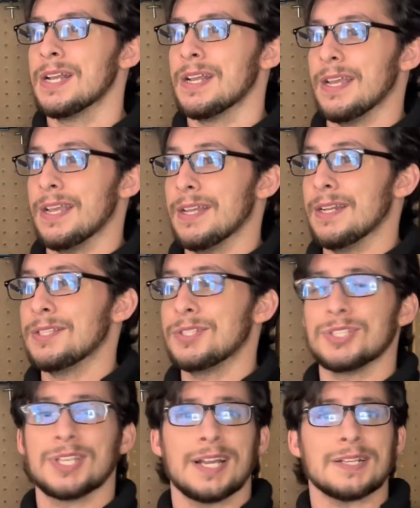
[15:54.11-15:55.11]
And it's
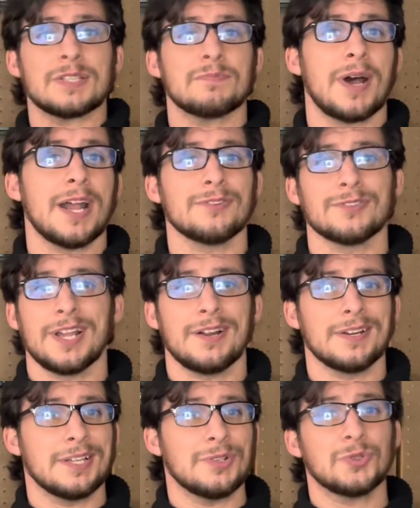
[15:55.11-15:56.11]
just kind of spiraled out
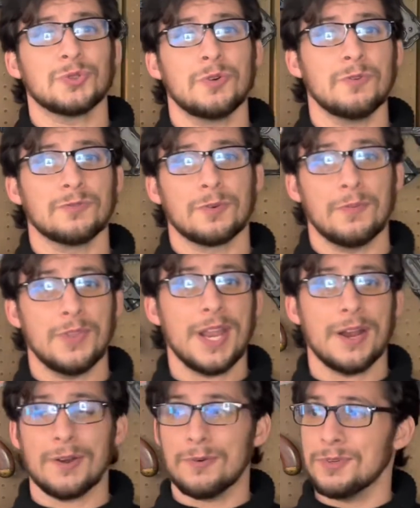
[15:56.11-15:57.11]
of control from
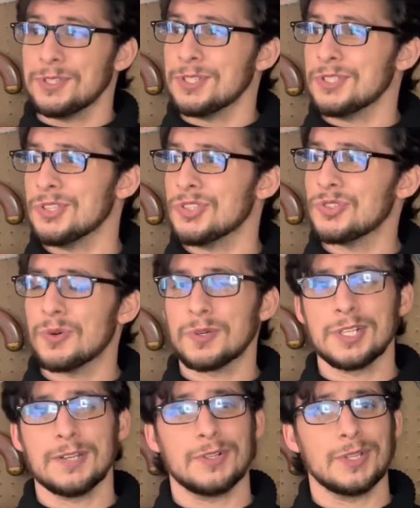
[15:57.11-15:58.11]
there, which is the
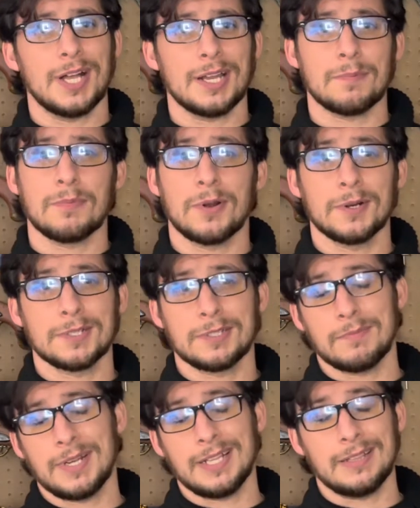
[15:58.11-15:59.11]
story of a lot of parts
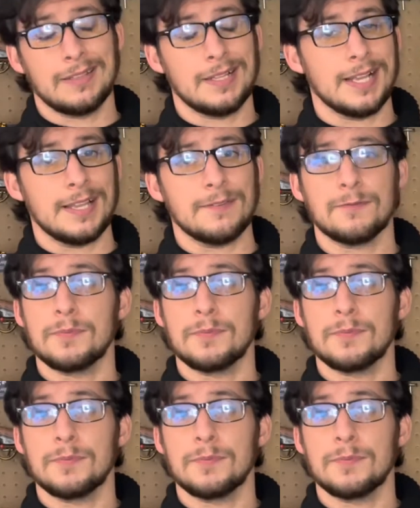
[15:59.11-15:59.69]
of my life.